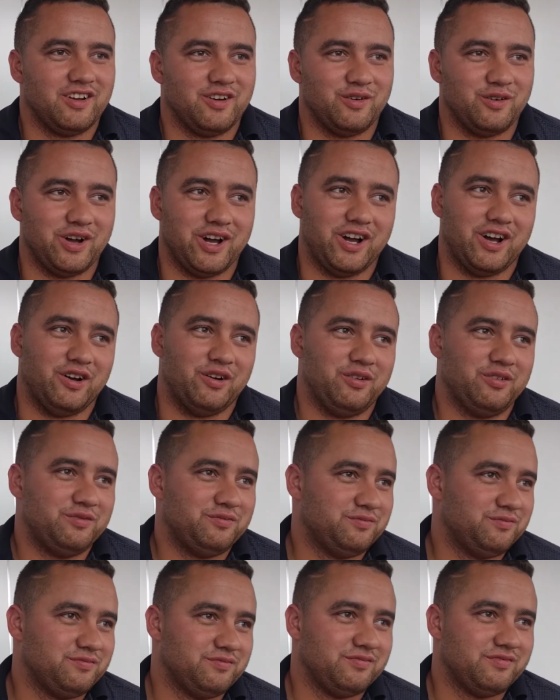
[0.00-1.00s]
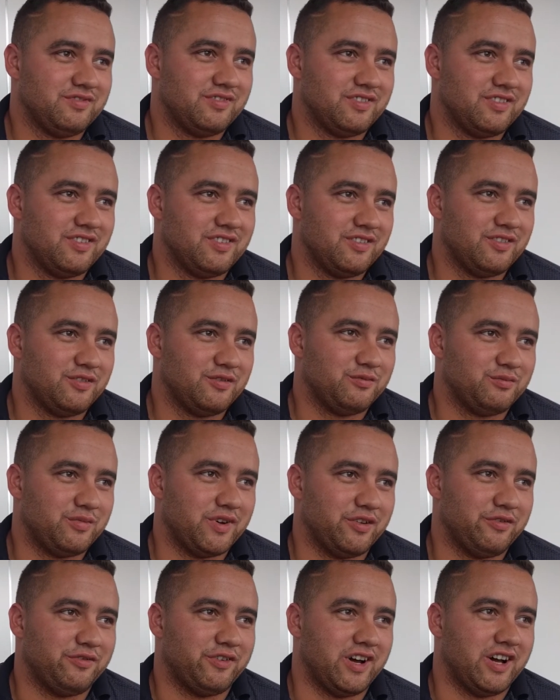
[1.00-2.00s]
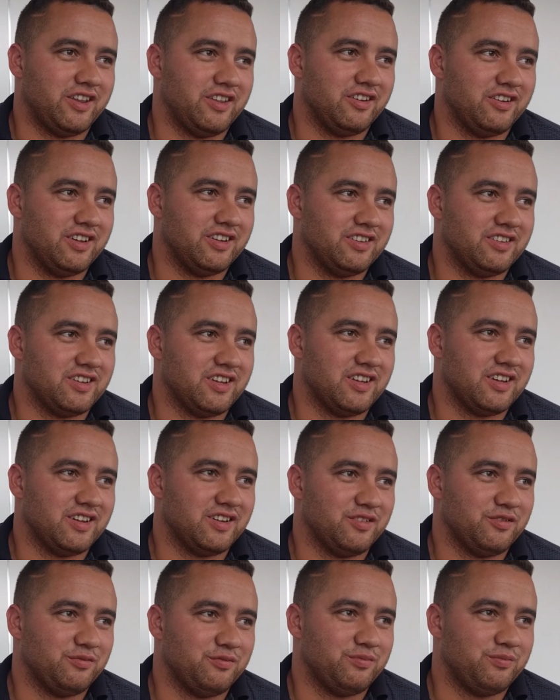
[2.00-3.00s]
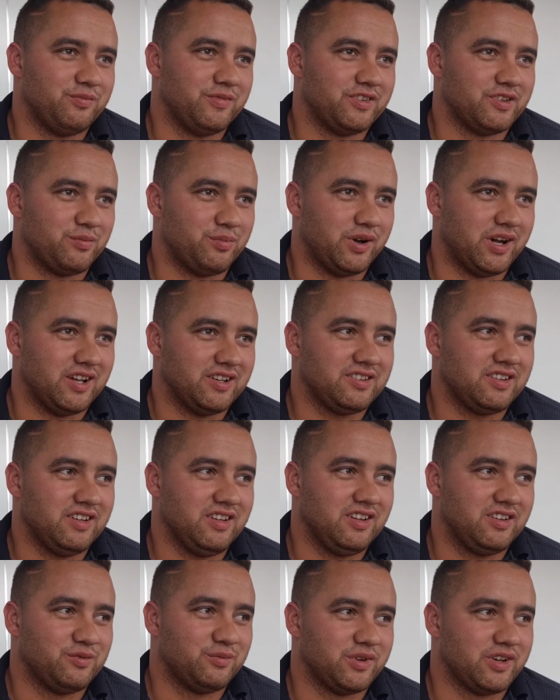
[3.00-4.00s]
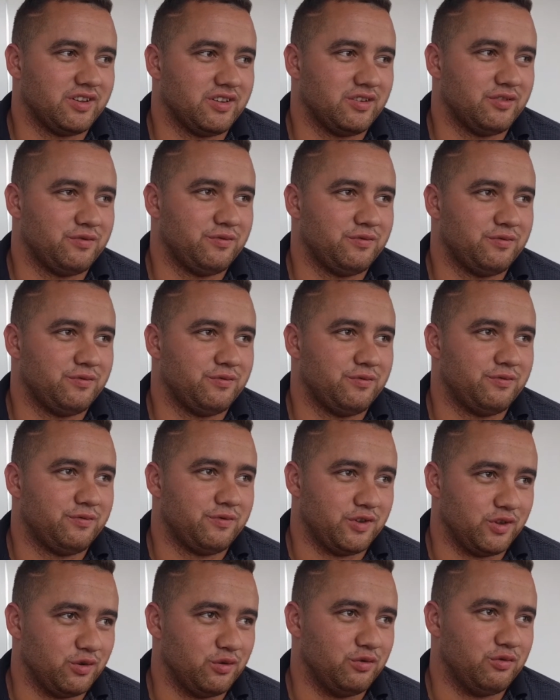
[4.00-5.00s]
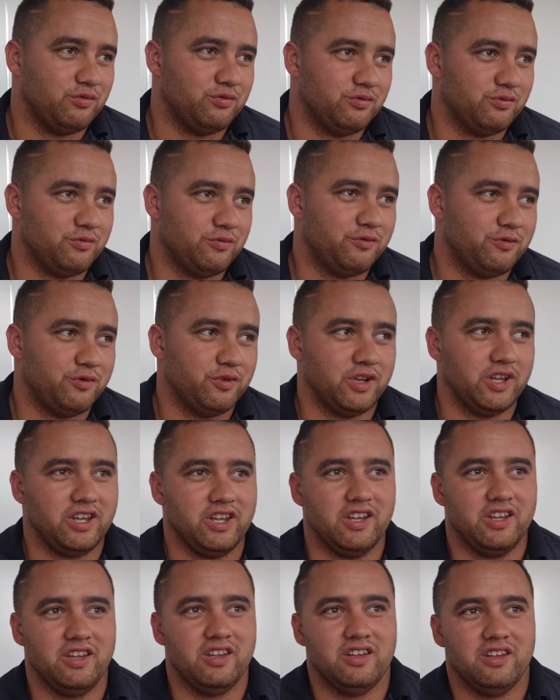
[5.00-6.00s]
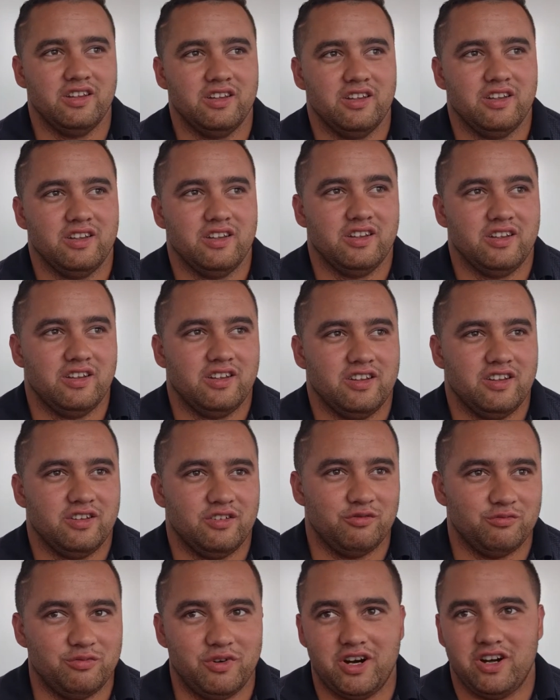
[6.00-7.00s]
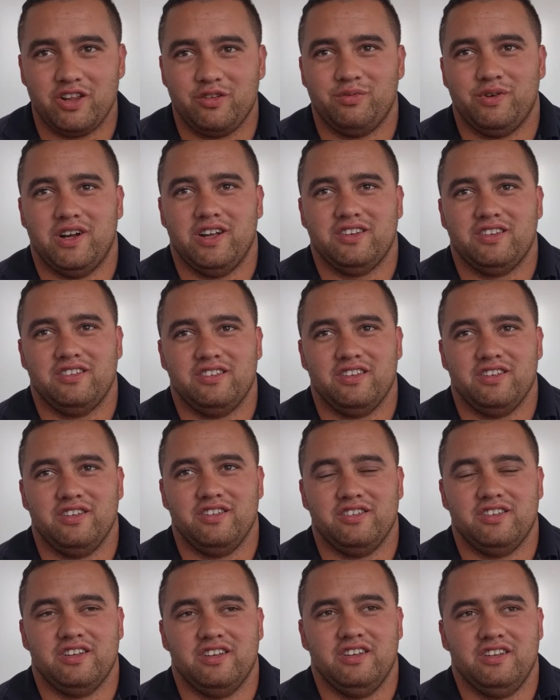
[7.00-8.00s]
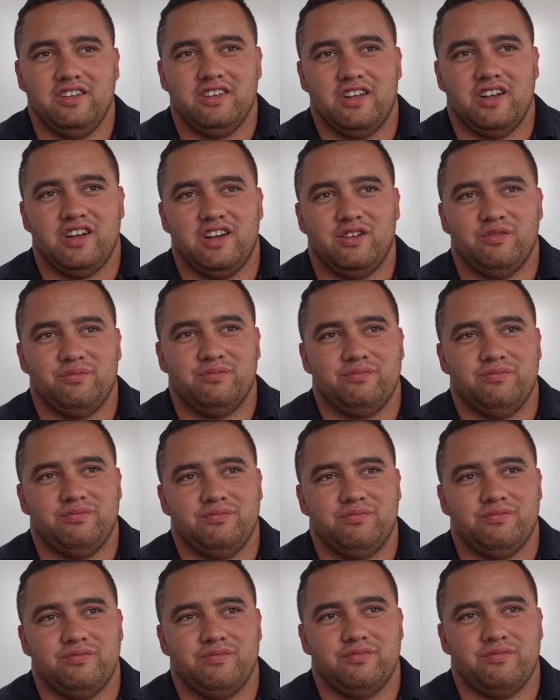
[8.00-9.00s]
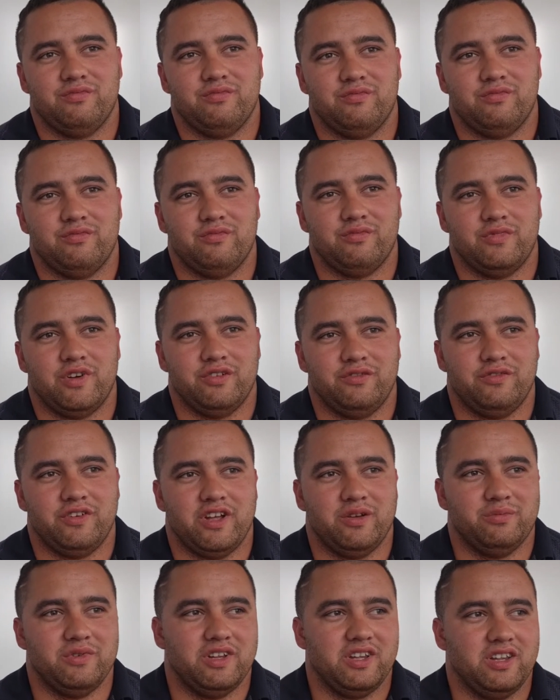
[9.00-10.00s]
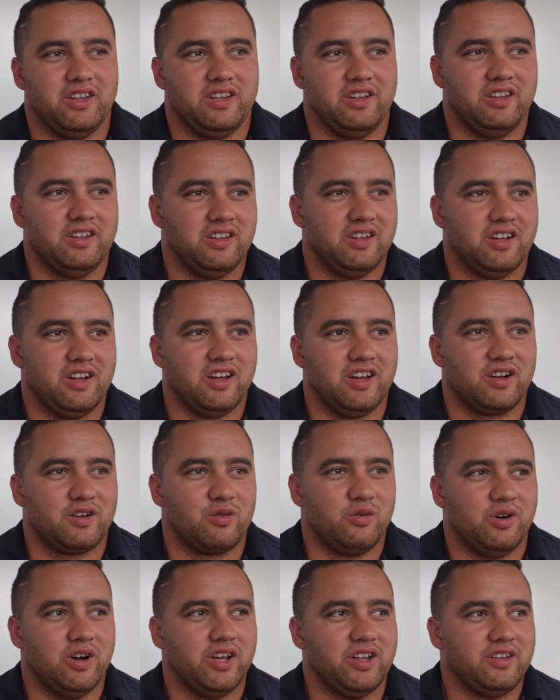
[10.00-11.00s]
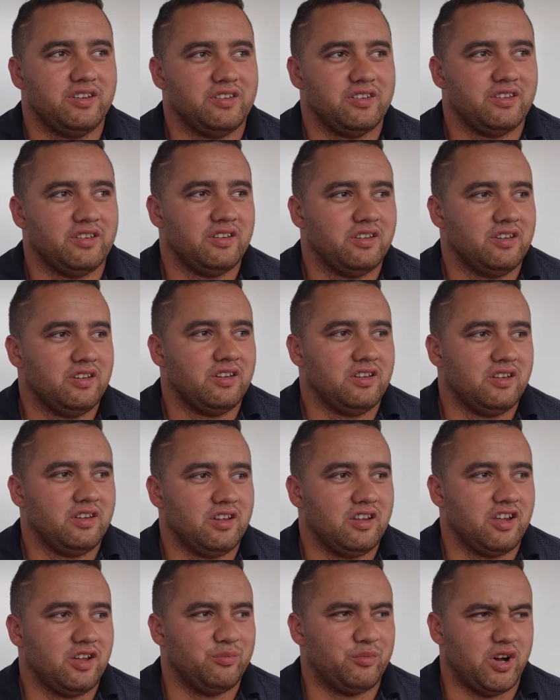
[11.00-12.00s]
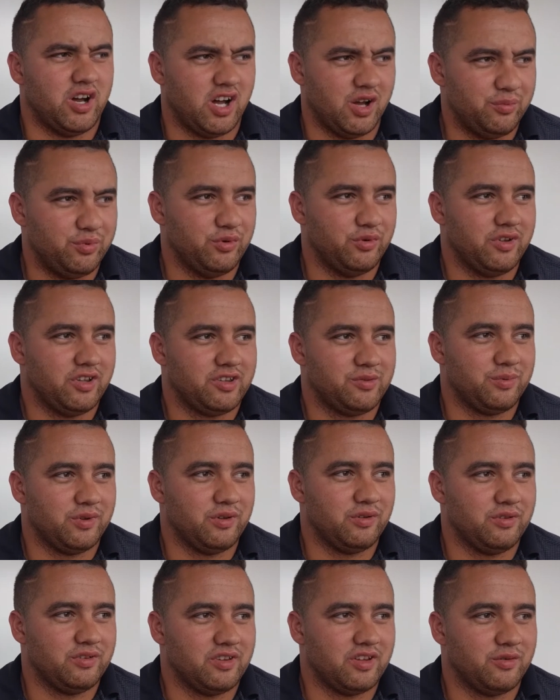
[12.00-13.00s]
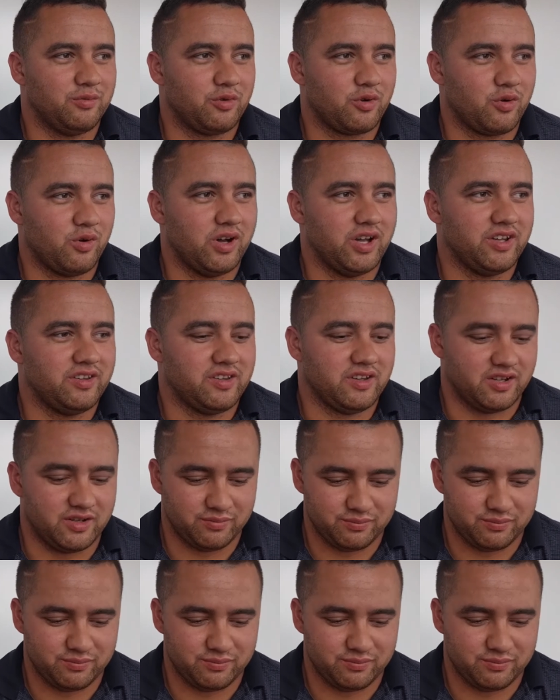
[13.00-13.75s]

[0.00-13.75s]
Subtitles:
Well, my father is a pastor. He's one of the few fully Māori pastors in New Zealand. My family are quite mahapu, I suppose, are quite,